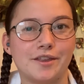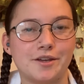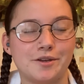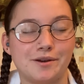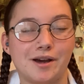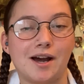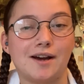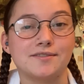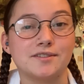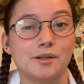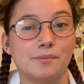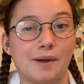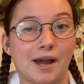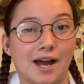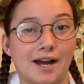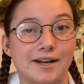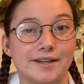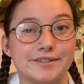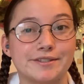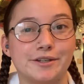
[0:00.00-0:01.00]
that you have to
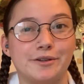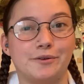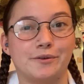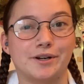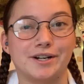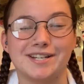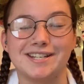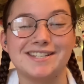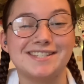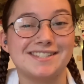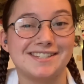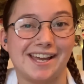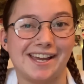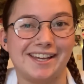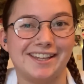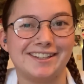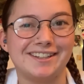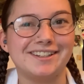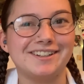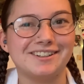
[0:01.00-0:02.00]
pass in order to
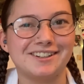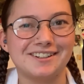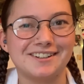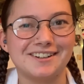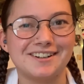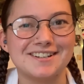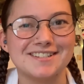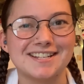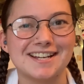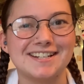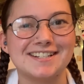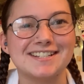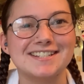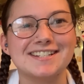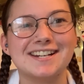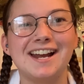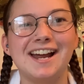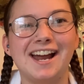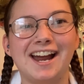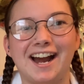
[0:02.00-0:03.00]
say that you're a
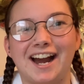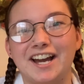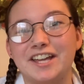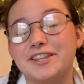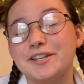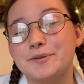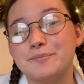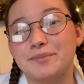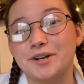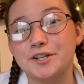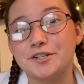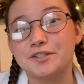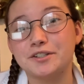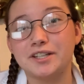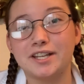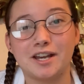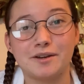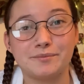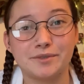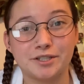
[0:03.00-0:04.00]
neuroscientist. I think
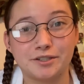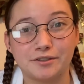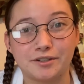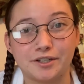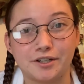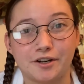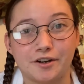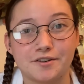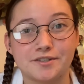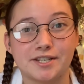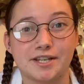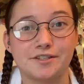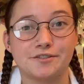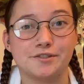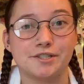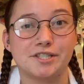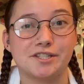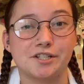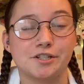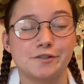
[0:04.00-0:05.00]
personally, I've been doing
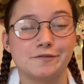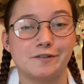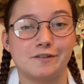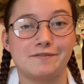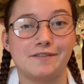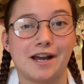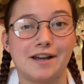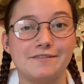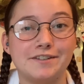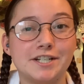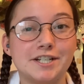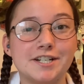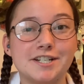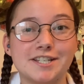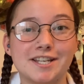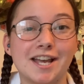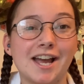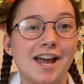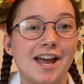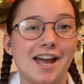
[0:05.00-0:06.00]
neuroscience research for five
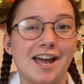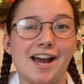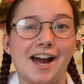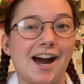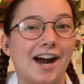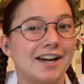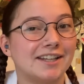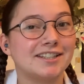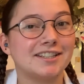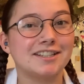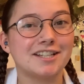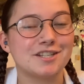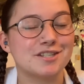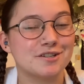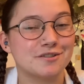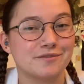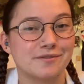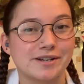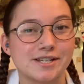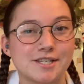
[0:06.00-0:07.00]
years. I think
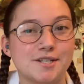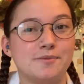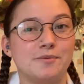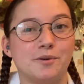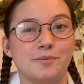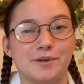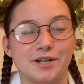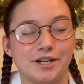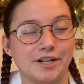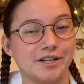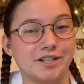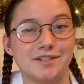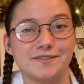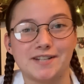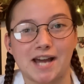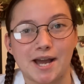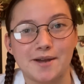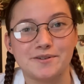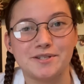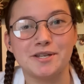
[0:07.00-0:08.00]
that's a reasonable period
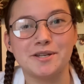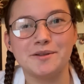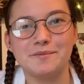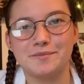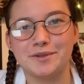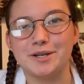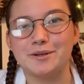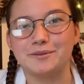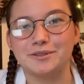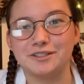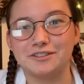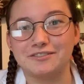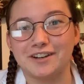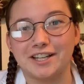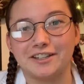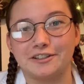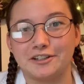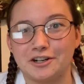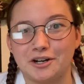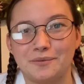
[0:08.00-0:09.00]
of time to be able to
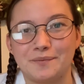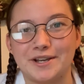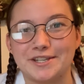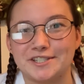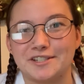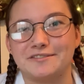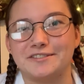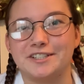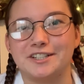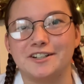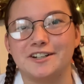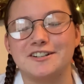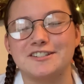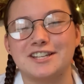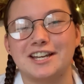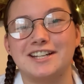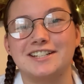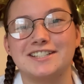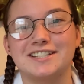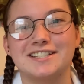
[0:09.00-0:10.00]
finally call myself a
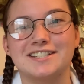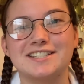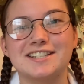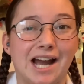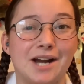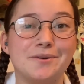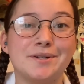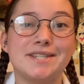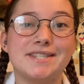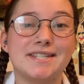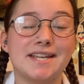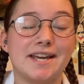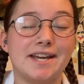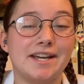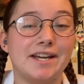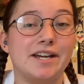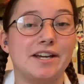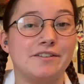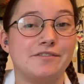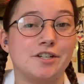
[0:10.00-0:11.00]
neuroscientist. I would
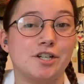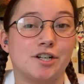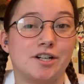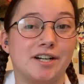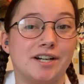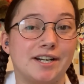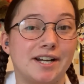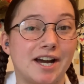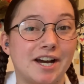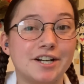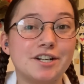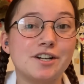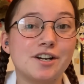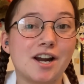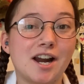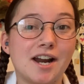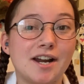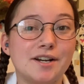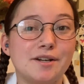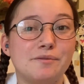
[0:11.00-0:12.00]
say if you're an
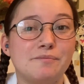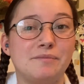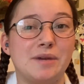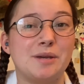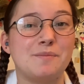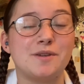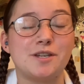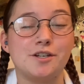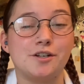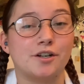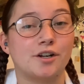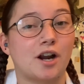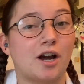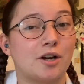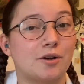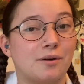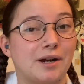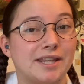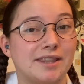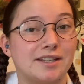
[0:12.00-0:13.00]
undergrad, maybe you're
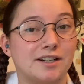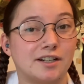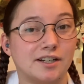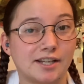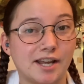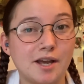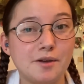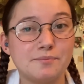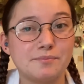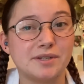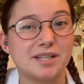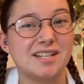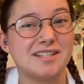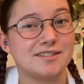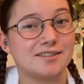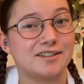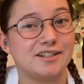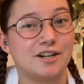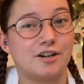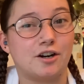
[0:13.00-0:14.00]
not quite there yet
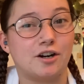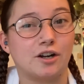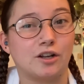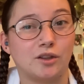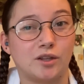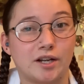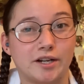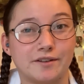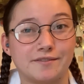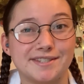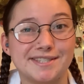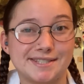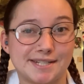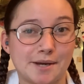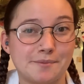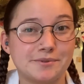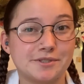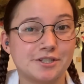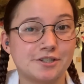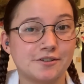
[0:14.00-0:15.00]
because there are a lot of
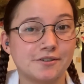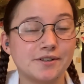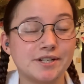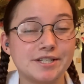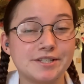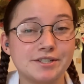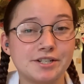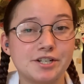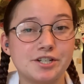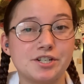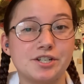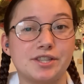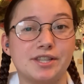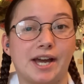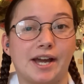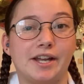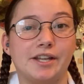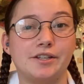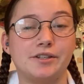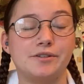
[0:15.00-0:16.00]
steps to research
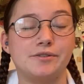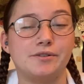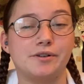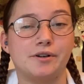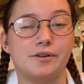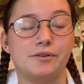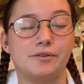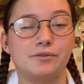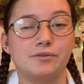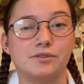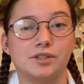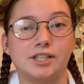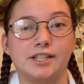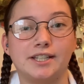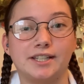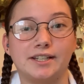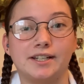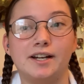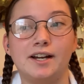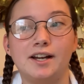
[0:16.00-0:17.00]
that you don't
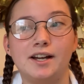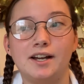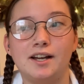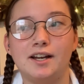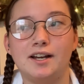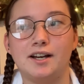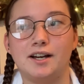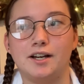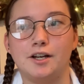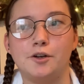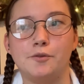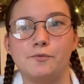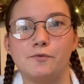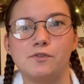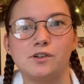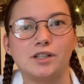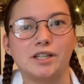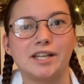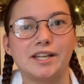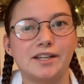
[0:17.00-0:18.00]
really um,
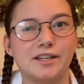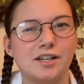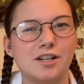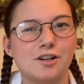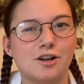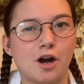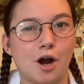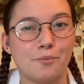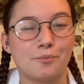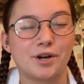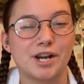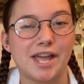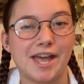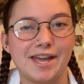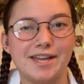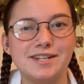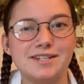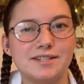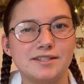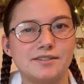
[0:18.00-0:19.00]
fully
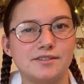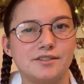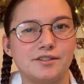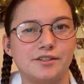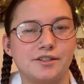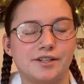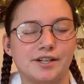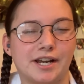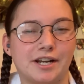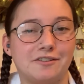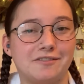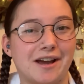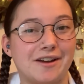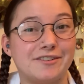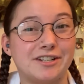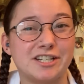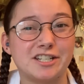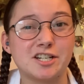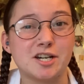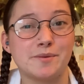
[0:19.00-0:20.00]
comprehend until you're kind of
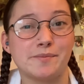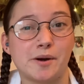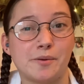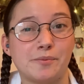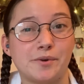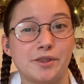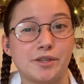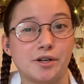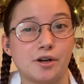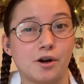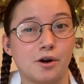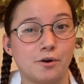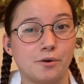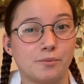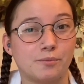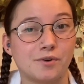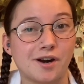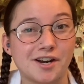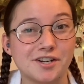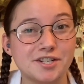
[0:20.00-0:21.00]
having to come up with your
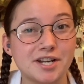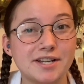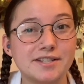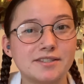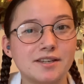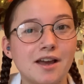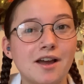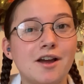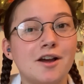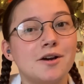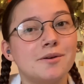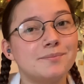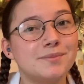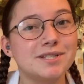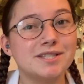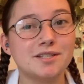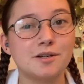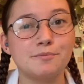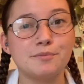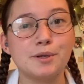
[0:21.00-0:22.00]
own projects.
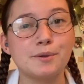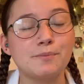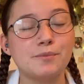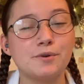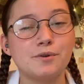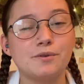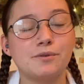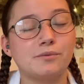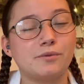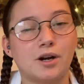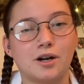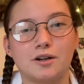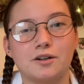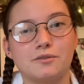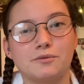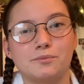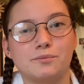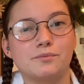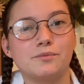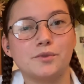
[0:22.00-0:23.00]
But some people
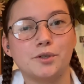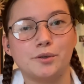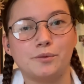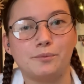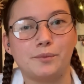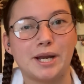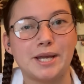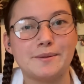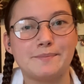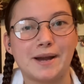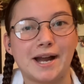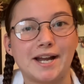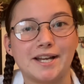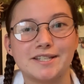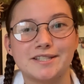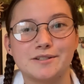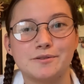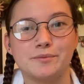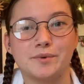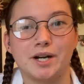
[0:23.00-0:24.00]
are way
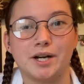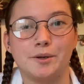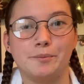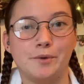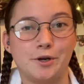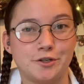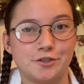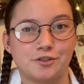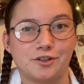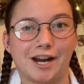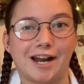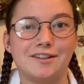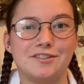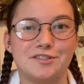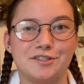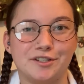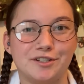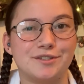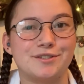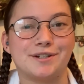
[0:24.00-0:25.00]
past where most grad
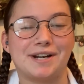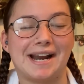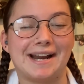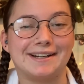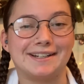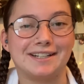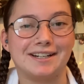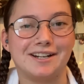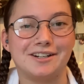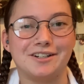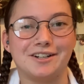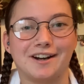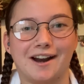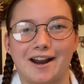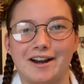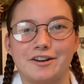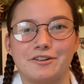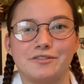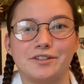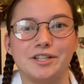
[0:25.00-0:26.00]
students are at in
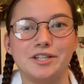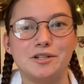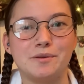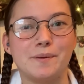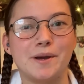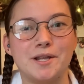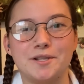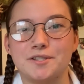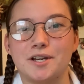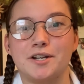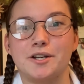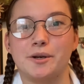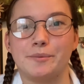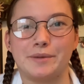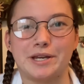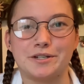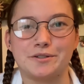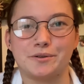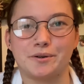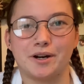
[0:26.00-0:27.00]
undergrad. It really depends on your
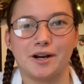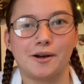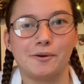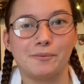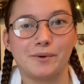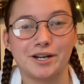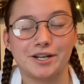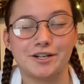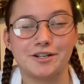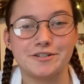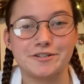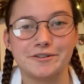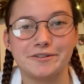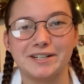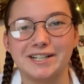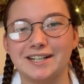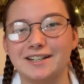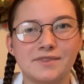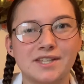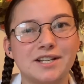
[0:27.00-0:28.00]
mentor and what you're
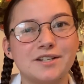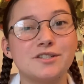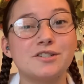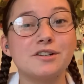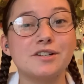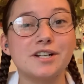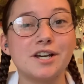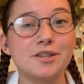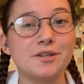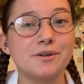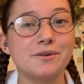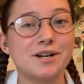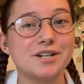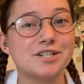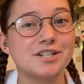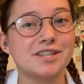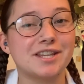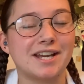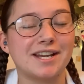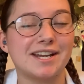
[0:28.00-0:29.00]
doing. So another
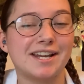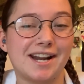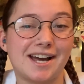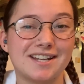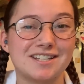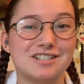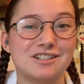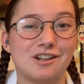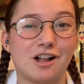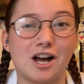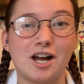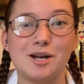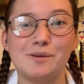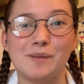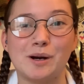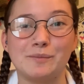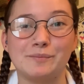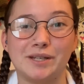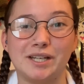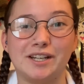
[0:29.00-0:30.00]
question that I get asked a lot
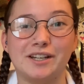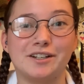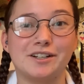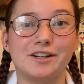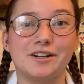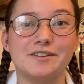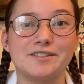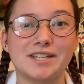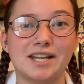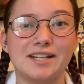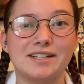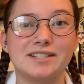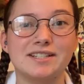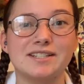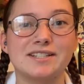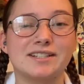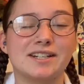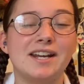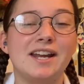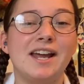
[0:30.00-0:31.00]
about being a
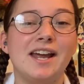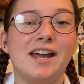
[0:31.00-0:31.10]
neuroscientist